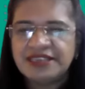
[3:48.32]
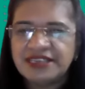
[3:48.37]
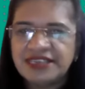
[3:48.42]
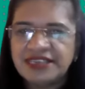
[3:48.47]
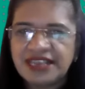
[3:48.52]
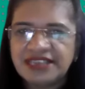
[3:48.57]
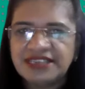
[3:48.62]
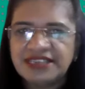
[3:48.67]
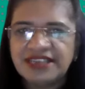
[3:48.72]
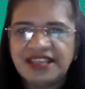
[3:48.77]

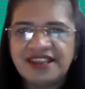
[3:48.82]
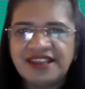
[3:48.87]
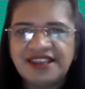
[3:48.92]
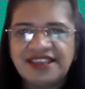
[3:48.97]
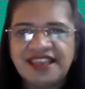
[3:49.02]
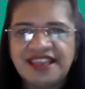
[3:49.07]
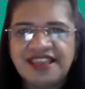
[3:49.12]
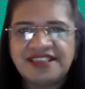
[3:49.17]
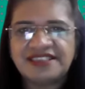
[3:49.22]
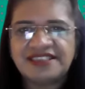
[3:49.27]
Just in
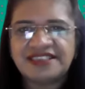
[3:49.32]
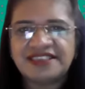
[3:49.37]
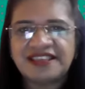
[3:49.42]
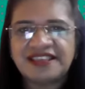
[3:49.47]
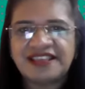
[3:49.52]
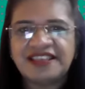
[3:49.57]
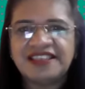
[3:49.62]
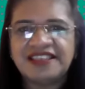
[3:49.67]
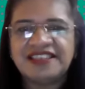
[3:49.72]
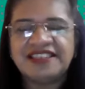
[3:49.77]
case
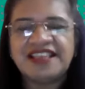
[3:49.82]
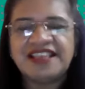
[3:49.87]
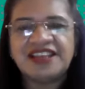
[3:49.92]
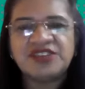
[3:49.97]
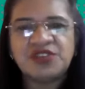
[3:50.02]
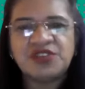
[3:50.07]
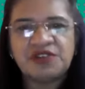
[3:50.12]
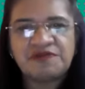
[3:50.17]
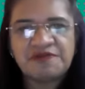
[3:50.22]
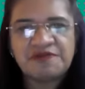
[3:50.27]

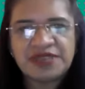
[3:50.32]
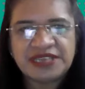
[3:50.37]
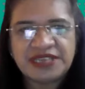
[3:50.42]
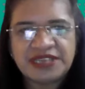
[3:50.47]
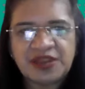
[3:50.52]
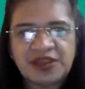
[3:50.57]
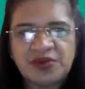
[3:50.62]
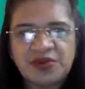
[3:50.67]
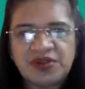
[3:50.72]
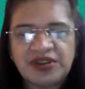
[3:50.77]
that you've
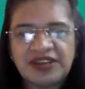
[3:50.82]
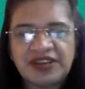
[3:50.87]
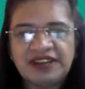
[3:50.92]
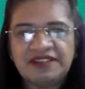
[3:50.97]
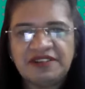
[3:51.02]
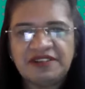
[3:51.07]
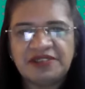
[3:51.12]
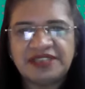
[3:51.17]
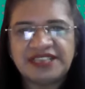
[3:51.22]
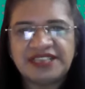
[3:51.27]
missed out
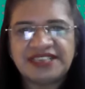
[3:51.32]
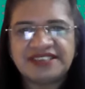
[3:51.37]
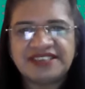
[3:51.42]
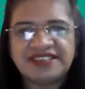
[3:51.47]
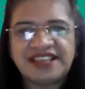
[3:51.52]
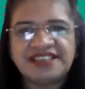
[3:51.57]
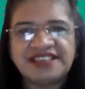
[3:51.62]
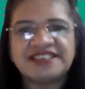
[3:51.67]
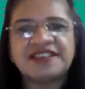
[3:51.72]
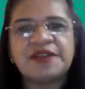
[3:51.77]
on this
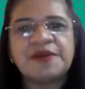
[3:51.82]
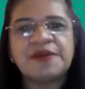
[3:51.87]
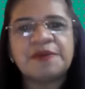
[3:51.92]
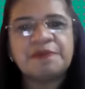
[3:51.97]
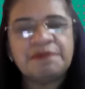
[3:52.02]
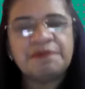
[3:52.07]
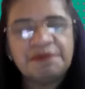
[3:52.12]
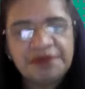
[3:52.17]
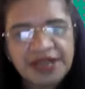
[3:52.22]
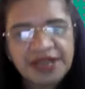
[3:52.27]
test,
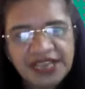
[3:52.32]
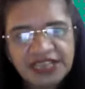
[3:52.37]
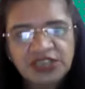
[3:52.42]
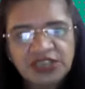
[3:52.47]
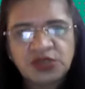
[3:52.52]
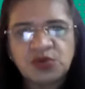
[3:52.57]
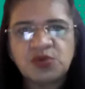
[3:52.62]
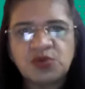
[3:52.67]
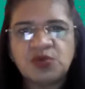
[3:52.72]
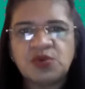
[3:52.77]

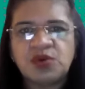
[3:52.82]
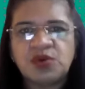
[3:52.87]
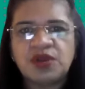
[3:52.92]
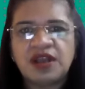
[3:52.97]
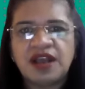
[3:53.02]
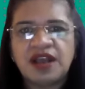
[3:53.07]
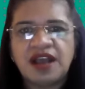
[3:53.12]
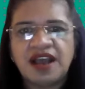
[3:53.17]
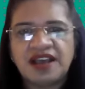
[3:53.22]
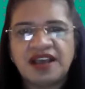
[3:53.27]
please do
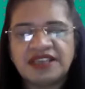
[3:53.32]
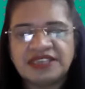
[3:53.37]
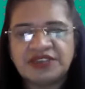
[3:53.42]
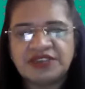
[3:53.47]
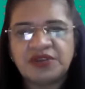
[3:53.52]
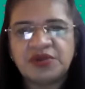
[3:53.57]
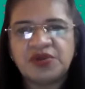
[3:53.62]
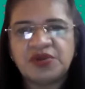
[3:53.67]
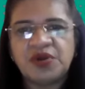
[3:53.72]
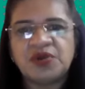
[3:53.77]

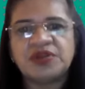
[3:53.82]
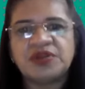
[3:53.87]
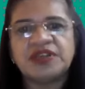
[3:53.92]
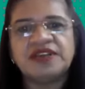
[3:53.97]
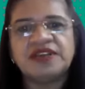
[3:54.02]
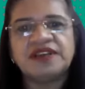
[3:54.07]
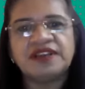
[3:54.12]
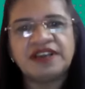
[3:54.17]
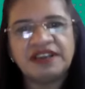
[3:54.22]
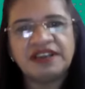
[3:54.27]
ask your
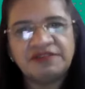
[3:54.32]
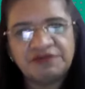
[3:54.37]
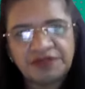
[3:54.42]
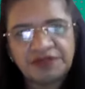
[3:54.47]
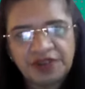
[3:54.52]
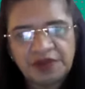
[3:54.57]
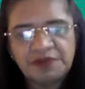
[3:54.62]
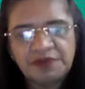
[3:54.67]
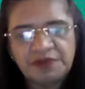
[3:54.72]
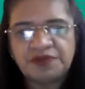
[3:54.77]
doctor,
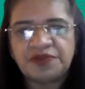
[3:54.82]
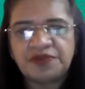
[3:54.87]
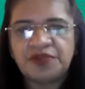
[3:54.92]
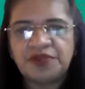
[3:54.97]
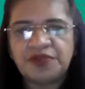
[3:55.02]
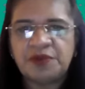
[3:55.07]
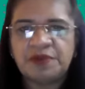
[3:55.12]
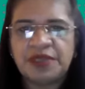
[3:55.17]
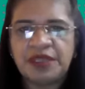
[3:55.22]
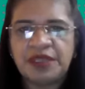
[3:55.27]
confirm
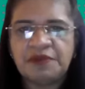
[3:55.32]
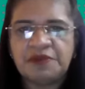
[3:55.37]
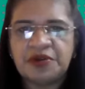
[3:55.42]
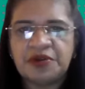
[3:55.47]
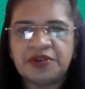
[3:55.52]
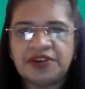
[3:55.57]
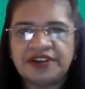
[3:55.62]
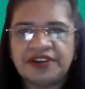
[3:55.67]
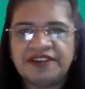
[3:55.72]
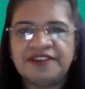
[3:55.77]
from him
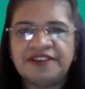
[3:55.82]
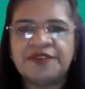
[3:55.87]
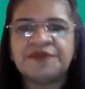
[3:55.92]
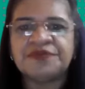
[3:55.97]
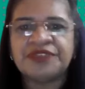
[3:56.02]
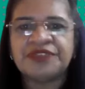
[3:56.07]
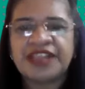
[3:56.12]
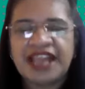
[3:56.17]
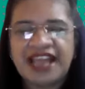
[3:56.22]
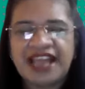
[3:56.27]
or her,
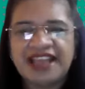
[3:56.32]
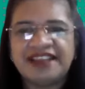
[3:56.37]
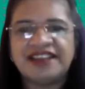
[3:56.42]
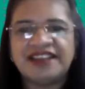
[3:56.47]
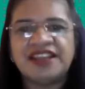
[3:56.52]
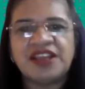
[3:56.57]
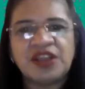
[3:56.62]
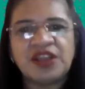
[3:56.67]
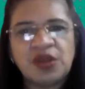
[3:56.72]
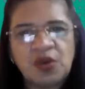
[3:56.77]

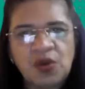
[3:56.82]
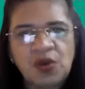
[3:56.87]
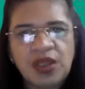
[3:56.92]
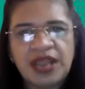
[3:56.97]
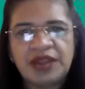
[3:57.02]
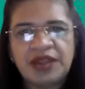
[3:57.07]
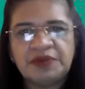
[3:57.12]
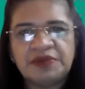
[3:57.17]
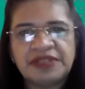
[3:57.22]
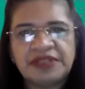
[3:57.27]
and go
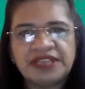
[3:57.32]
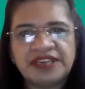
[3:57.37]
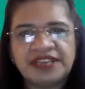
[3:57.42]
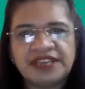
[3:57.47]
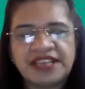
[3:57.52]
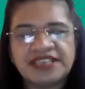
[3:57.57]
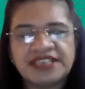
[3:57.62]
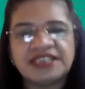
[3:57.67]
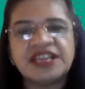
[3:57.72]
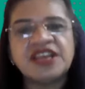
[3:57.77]
ahead with the
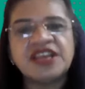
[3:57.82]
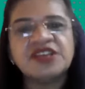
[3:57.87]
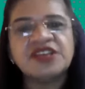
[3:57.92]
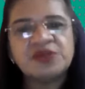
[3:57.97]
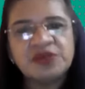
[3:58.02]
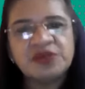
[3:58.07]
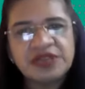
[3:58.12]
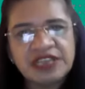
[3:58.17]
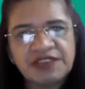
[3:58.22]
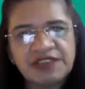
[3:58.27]
test
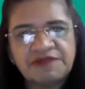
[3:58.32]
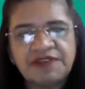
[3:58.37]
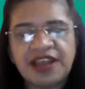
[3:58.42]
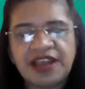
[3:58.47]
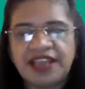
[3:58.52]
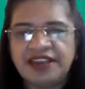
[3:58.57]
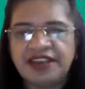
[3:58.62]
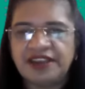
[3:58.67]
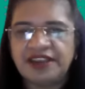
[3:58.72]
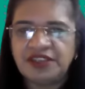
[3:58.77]
to
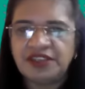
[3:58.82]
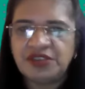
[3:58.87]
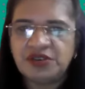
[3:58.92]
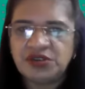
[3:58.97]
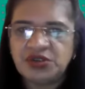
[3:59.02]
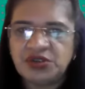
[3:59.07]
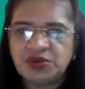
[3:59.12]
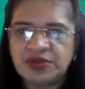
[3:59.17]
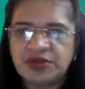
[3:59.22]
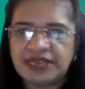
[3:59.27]
define your
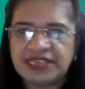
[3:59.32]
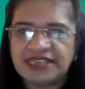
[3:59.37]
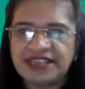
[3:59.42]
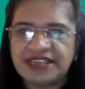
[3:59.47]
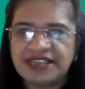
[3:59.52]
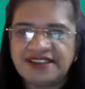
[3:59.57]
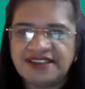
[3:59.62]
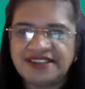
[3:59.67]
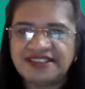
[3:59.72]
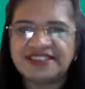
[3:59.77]
sugar
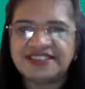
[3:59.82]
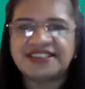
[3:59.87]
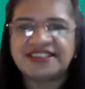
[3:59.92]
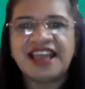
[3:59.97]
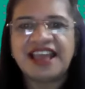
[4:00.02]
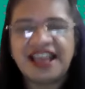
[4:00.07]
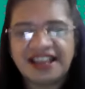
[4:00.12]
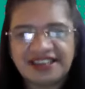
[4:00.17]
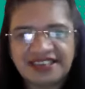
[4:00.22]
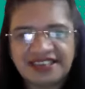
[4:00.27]
status
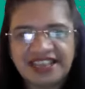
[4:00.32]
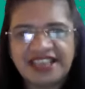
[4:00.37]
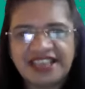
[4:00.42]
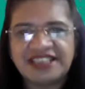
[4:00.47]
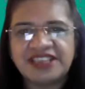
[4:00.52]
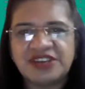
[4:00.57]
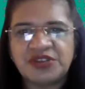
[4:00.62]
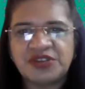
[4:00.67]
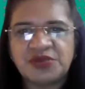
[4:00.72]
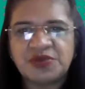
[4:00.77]
and
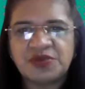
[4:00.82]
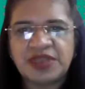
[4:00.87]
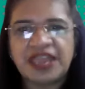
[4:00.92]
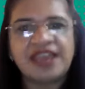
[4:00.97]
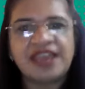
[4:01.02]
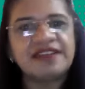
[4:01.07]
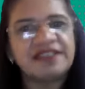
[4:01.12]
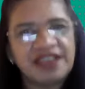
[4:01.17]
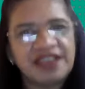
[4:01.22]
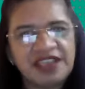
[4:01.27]
take due
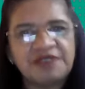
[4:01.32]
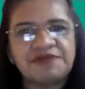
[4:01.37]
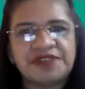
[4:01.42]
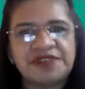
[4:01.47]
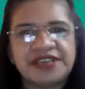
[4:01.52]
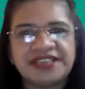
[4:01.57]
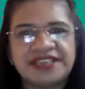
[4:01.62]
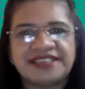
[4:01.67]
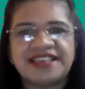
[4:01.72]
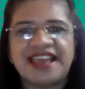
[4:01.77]
care if
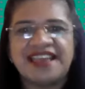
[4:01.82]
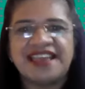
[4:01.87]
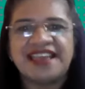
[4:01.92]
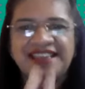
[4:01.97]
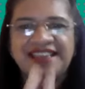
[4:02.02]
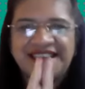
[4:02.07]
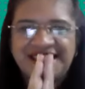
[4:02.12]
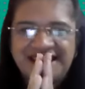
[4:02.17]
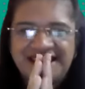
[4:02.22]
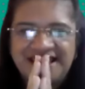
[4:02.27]
it is high.
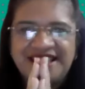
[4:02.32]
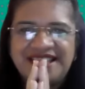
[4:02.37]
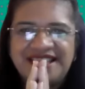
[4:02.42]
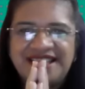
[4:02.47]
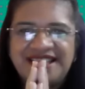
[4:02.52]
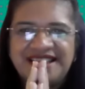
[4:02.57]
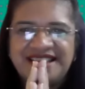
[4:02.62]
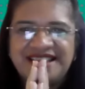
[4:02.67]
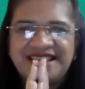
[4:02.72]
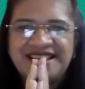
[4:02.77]

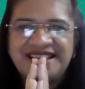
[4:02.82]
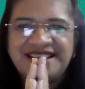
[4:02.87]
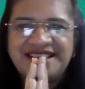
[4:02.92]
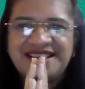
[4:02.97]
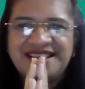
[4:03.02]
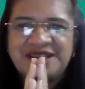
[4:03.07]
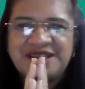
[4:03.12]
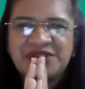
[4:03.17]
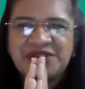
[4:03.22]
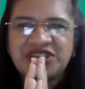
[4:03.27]

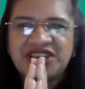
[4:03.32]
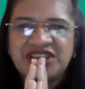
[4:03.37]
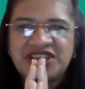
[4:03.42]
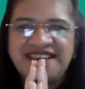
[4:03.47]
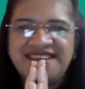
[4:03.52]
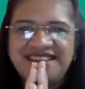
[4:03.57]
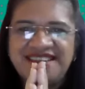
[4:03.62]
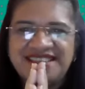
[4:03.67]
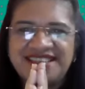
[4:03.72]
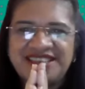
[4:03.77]

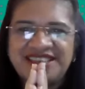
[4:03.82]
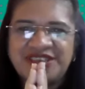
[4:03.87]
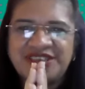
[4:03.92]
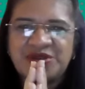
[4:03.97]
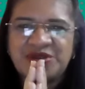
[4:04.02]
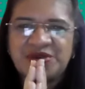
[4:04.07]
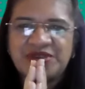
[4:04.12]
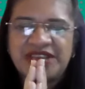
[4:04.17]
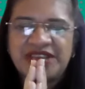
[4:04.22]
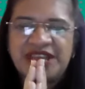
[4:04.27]
Namaskar, this is
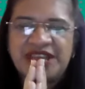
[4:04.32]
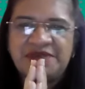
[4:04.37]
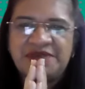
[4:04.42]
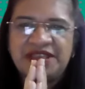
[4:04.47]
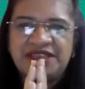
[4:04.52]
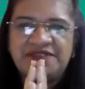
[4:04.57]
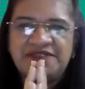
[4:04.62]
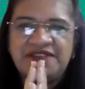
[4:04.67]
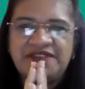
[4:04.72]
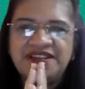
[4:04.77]
Dr.
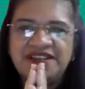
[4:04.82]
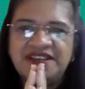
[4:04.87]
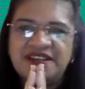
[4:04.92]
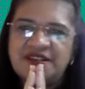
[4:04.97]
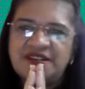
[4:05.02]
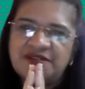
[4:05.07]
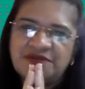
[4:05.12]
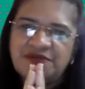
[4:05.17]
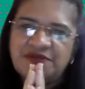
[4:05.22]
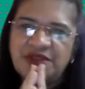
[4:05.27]
Hema
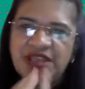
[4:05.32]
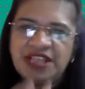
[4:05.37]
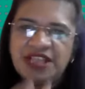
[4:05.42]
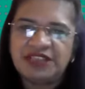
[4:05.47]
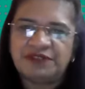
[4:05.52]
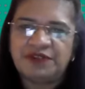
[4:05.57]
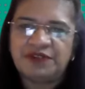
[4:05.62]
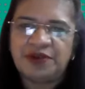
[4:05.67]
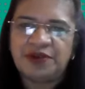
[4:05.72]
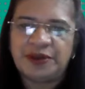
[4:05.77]
Divakar for
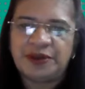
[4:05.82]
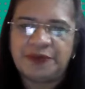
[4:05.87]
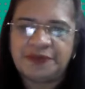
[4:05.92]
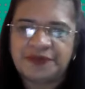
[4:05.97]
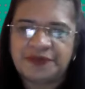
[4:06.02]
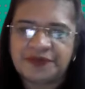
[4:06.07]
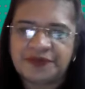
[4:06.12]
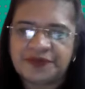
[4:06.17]
Health for Her.